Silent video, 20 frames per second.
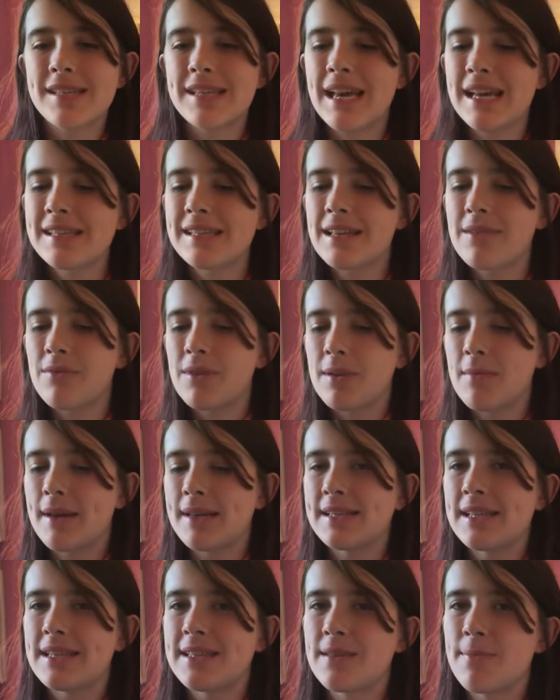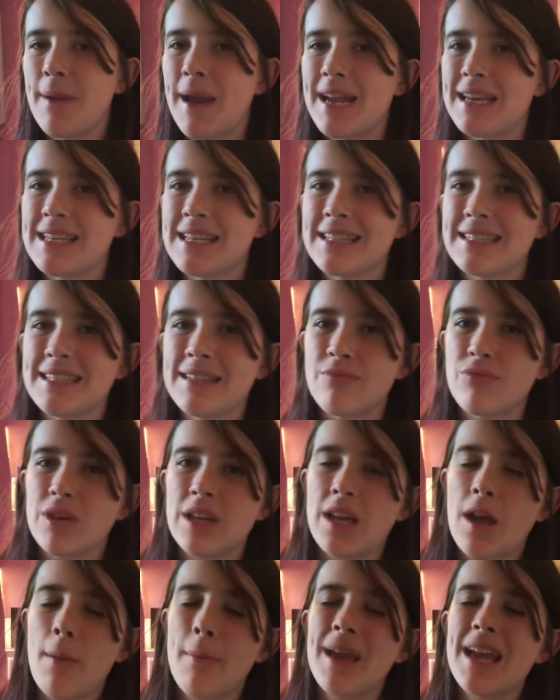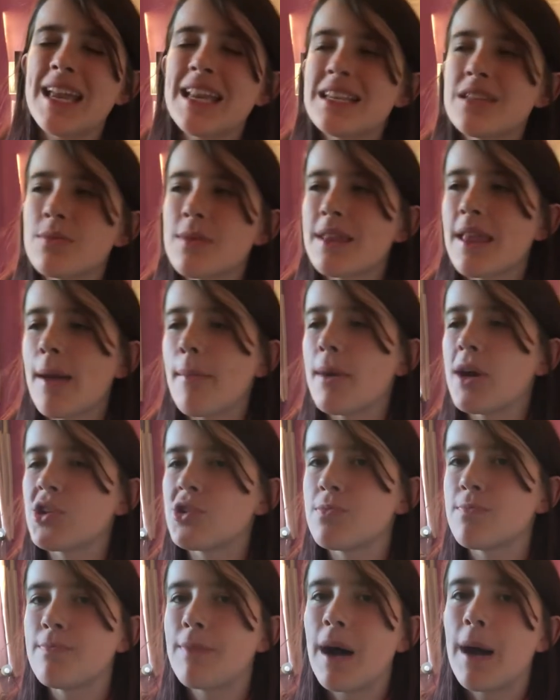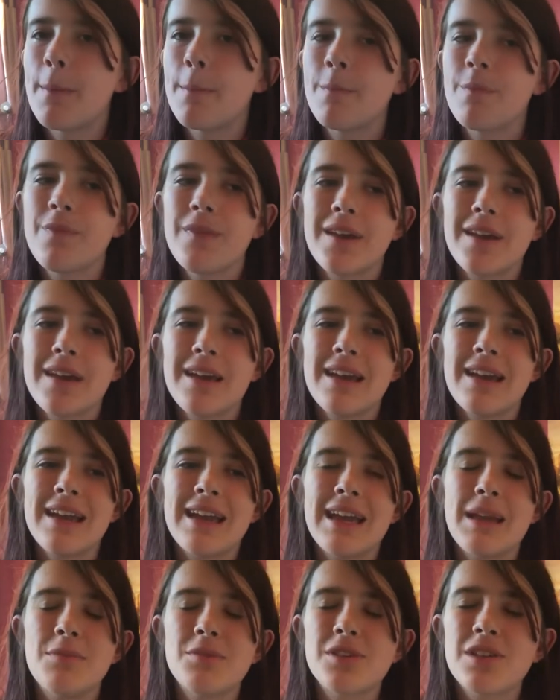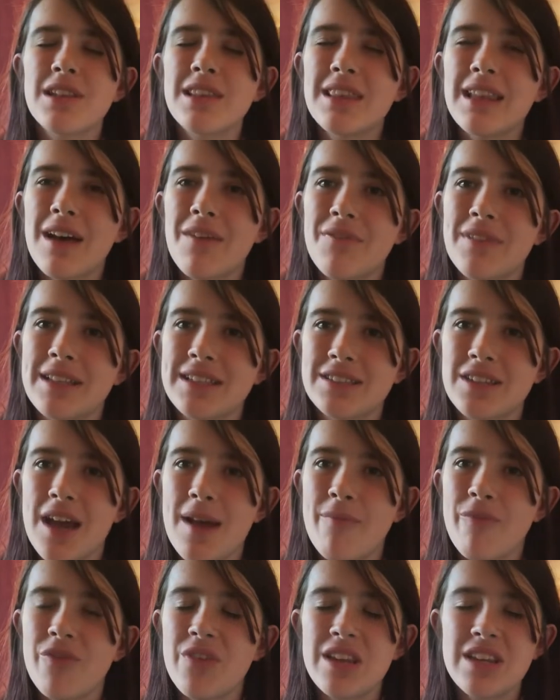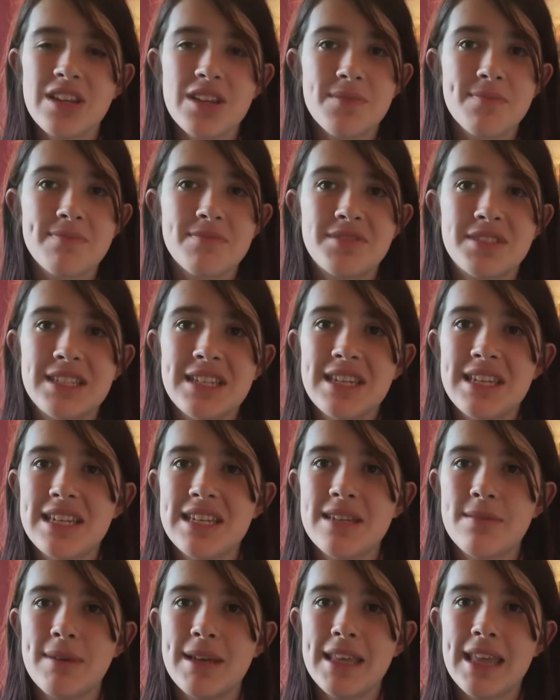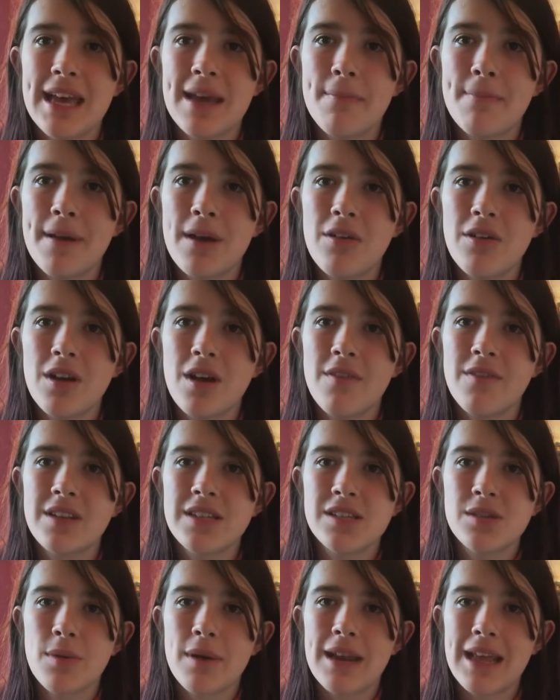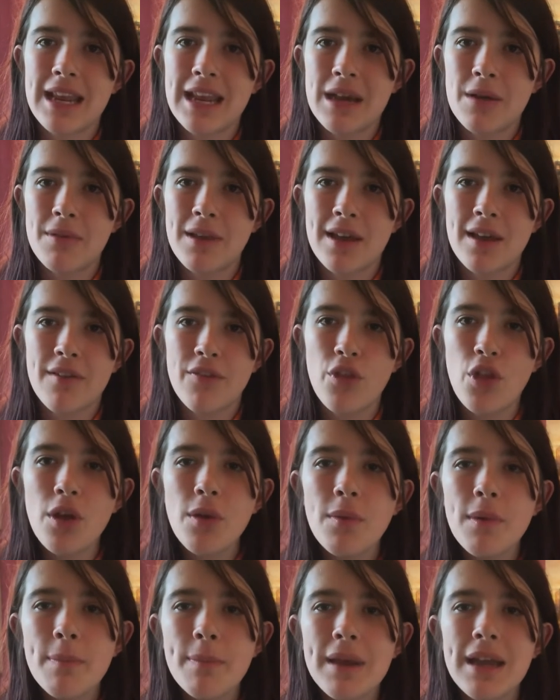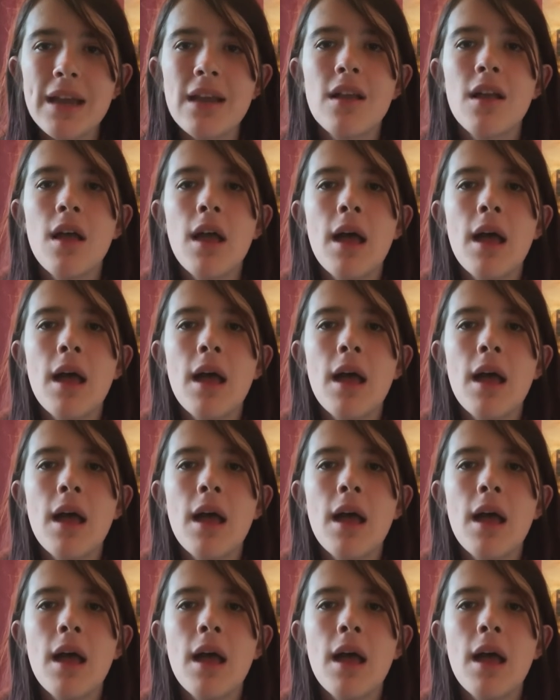Yes, it didn't really make sense. The paintings didn't really come into it that much, but it was a lovely time. Vinda didn't need to be there. Bell and Coveney still weren't in it like I thought it would be.